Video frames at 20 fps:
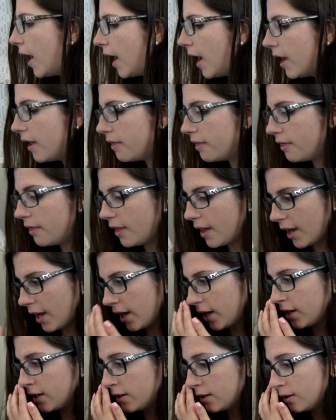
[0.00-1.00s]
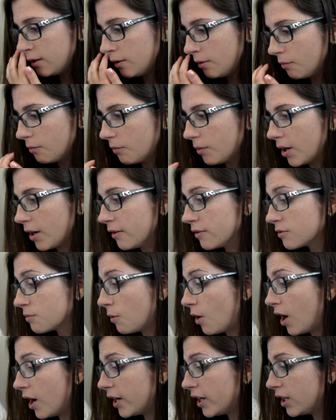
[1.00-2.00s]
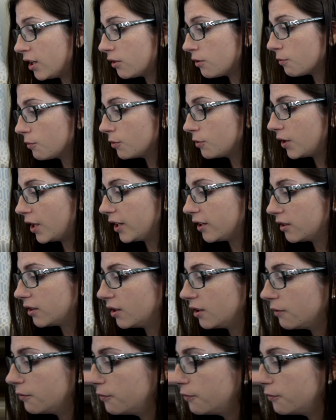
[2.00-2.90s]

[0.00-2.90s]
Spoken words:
And then when I was walking through like the